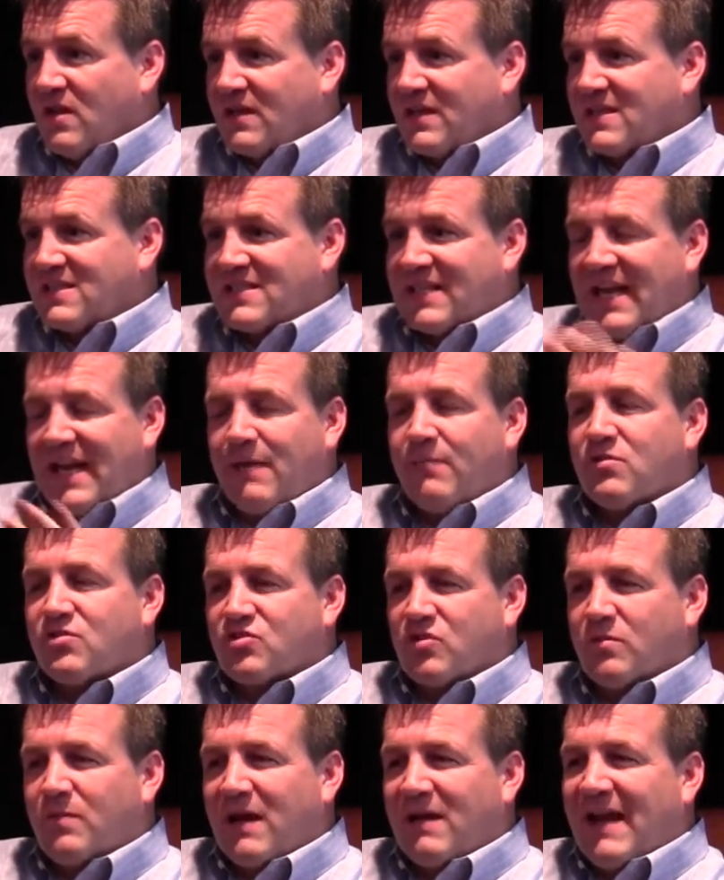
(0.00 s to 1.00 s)
because
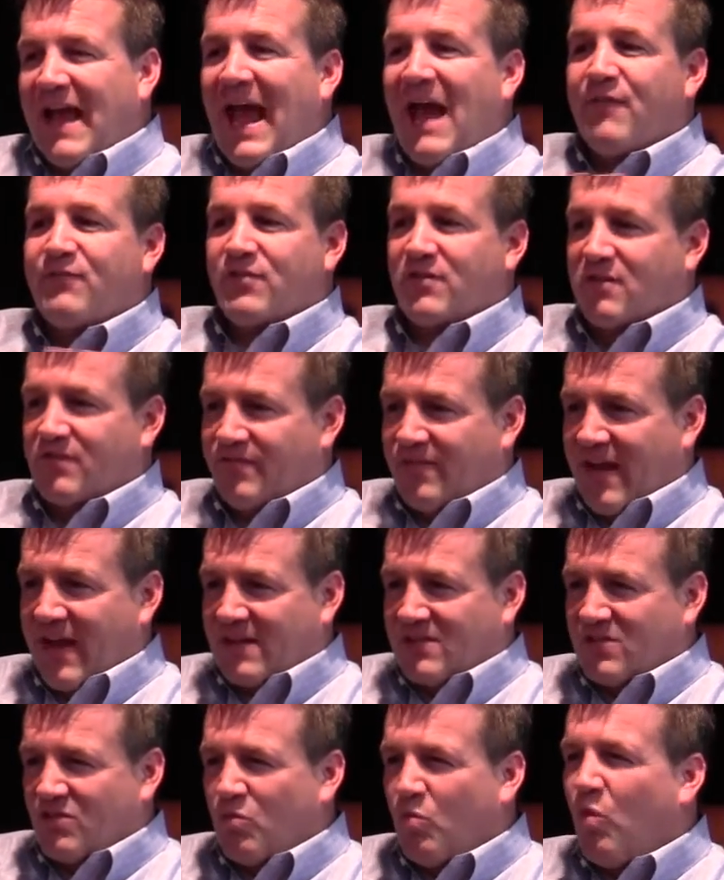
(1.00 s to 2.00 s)
cameras are about after the fact.